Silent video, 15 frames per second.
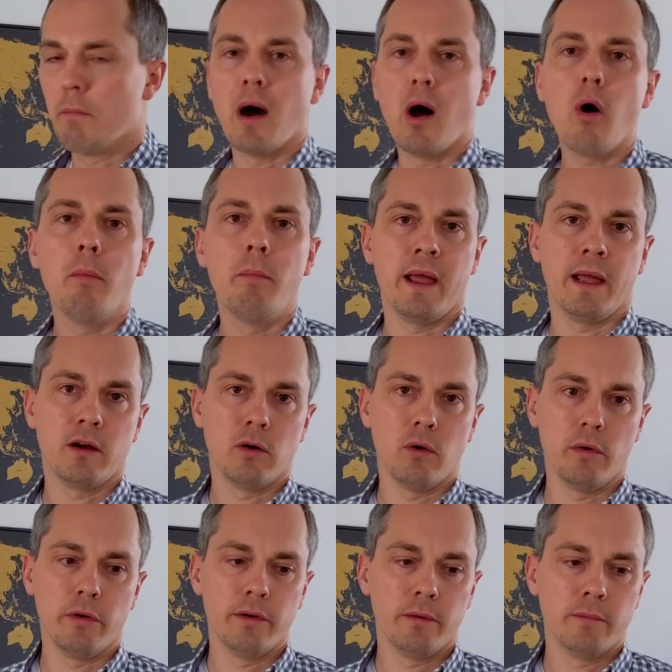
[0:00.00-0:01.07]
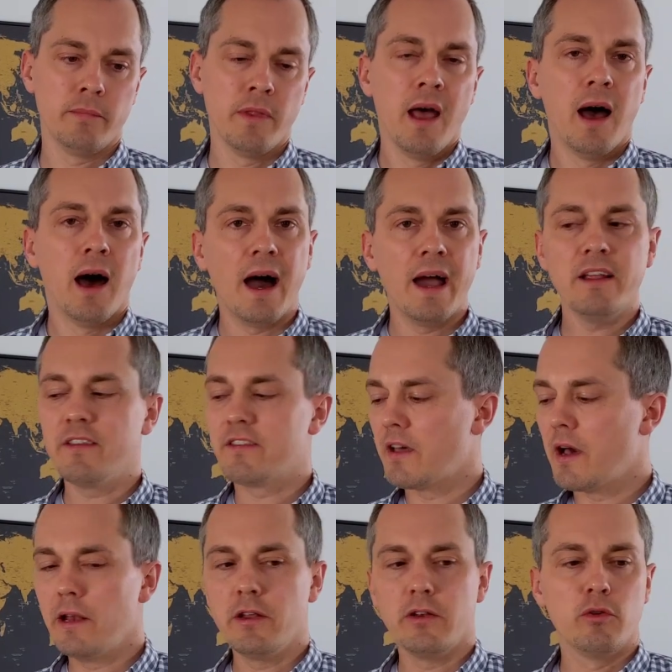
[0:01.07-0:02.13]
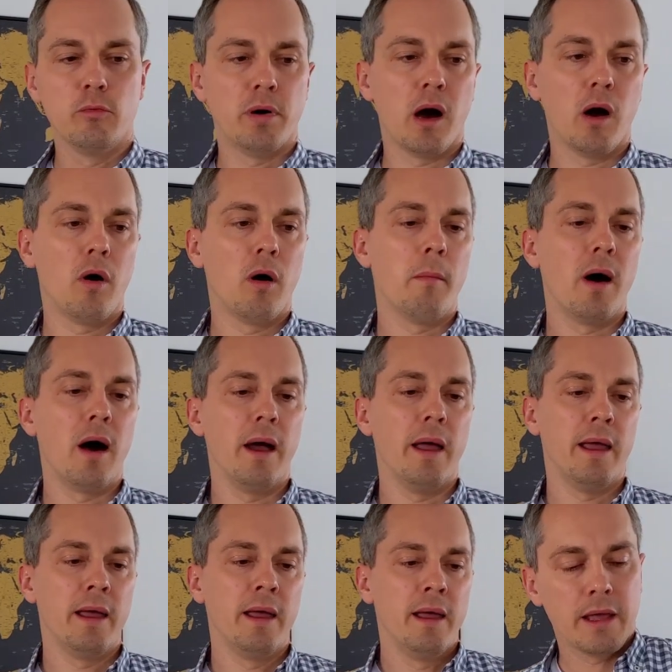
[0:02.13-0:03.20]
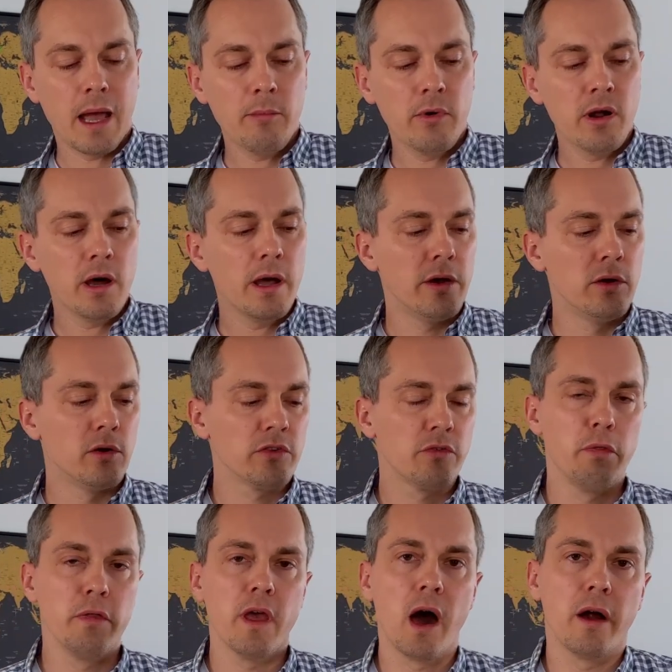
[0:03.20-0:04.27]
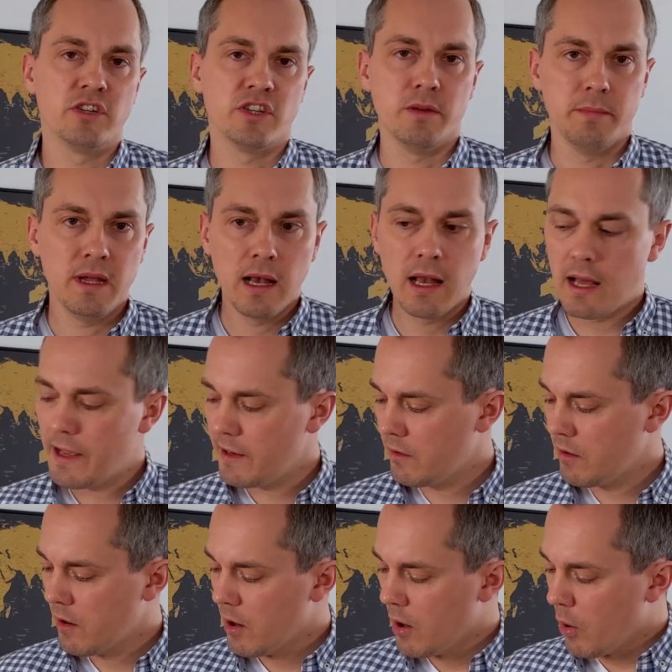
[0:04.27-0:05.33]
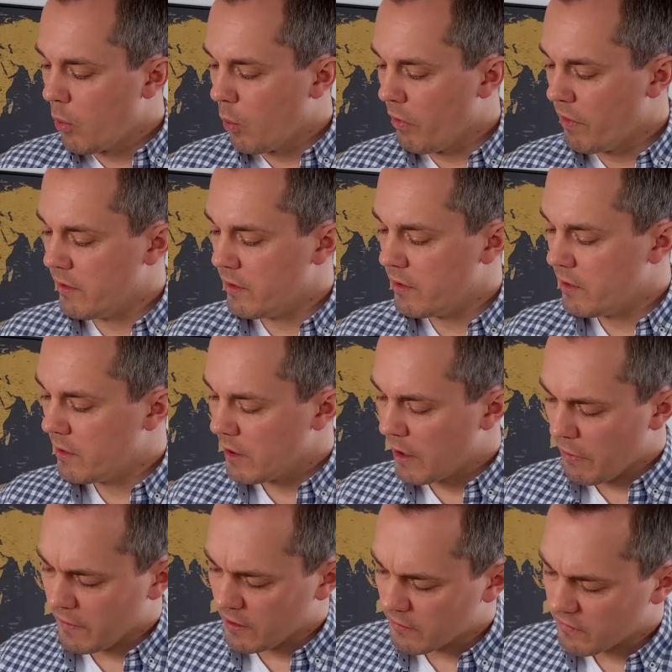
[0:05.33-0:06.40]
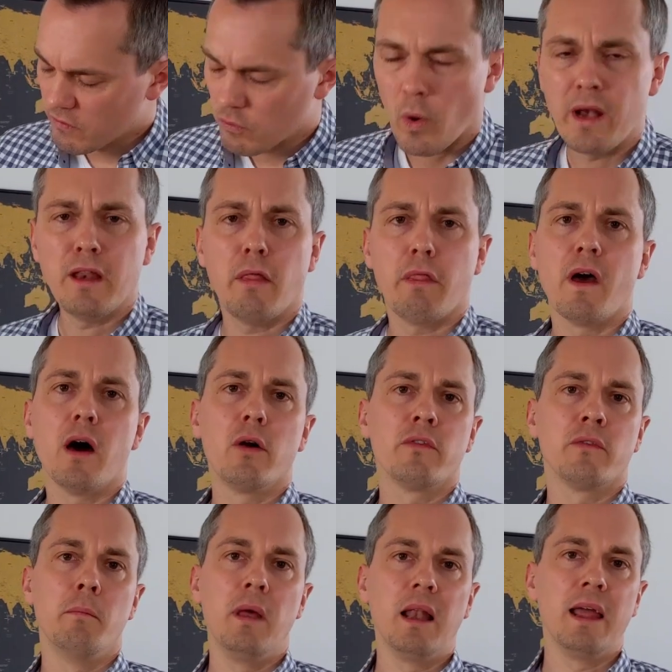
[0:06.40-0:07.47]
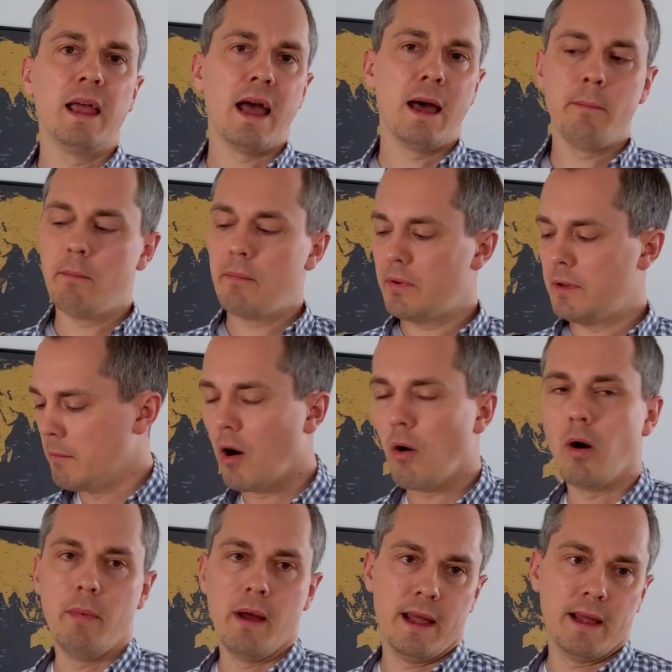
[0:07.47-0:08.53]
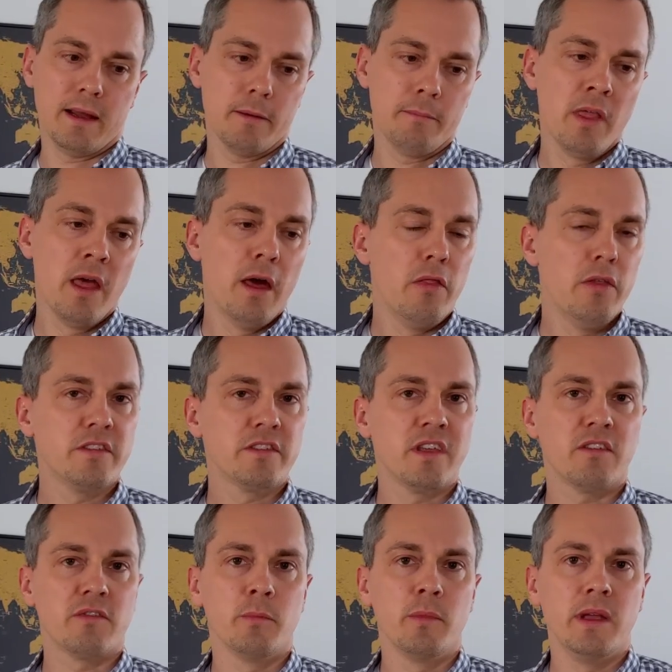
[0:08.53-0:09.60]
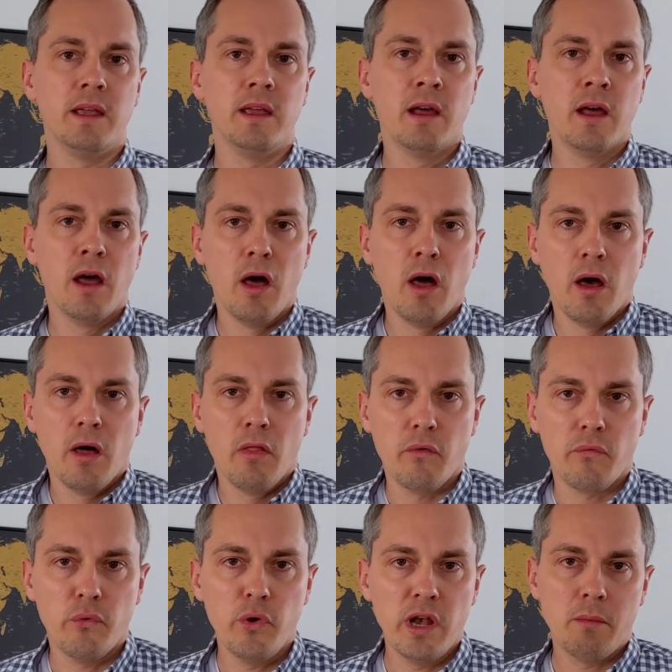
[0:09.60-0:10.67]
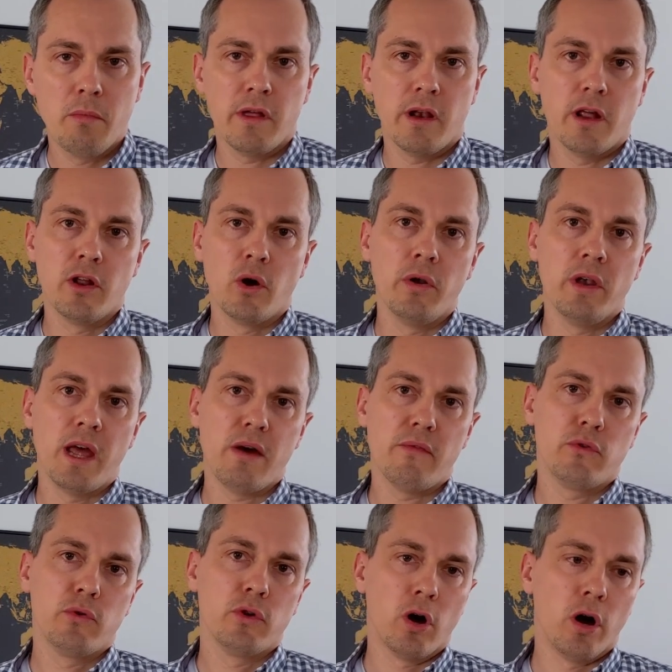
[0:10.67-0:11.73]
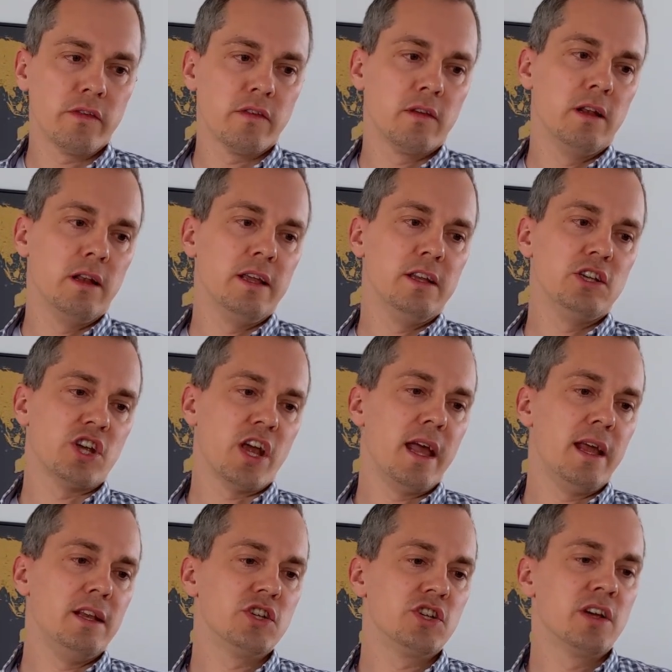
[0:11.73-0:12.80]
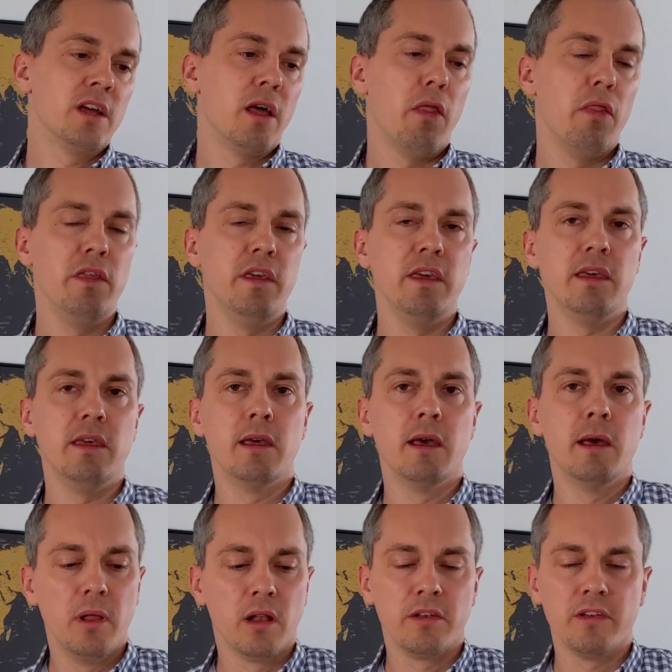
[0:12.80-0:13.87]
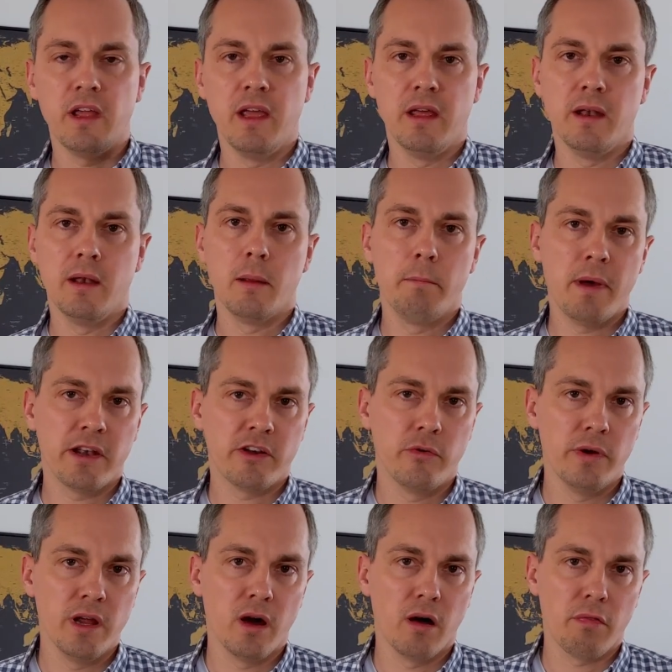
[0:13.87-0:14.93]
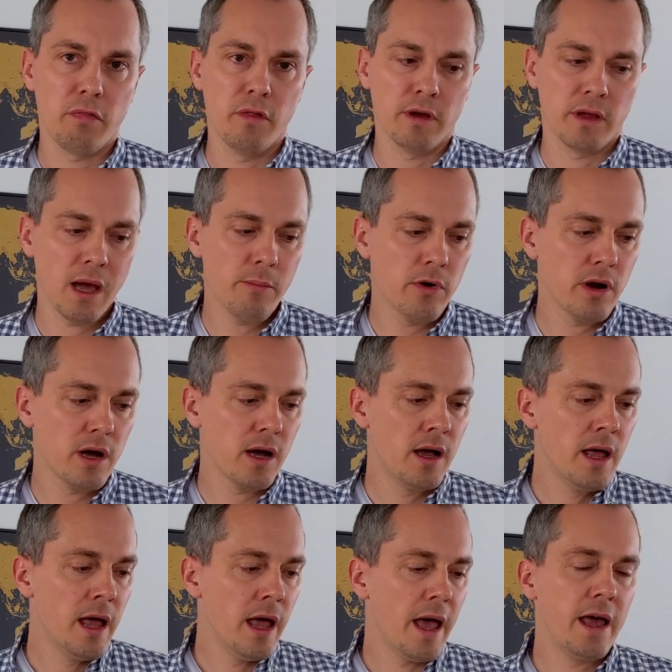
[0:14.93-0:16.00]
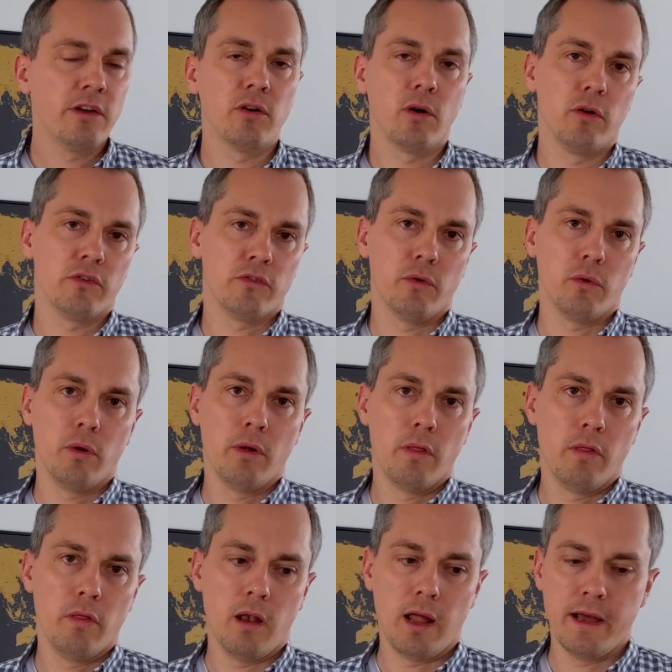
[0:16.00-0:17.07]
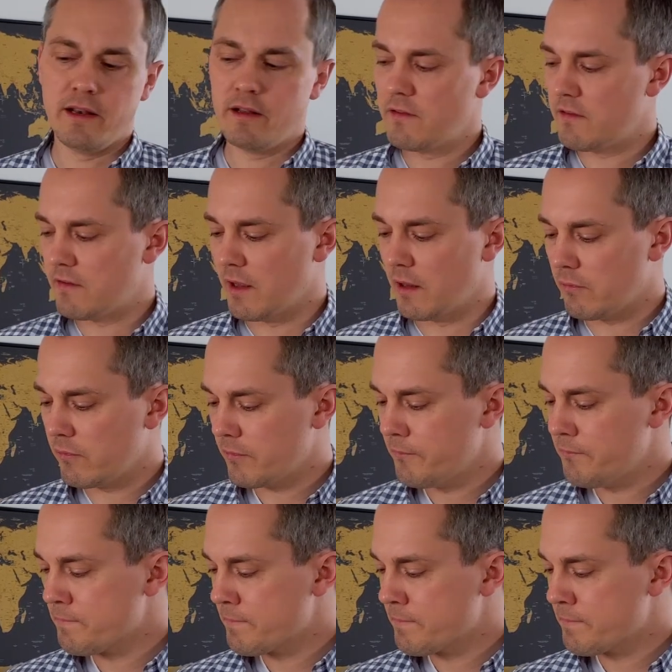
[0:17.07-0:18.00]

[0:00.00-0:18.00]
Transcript: the power bank holder. I decided to power my camera and also the RGB light with a, I think it's 20,000 milliamp power bank. This gives me the freedom that I don't have to constantly change the built-in battery of the camera and also the light itself.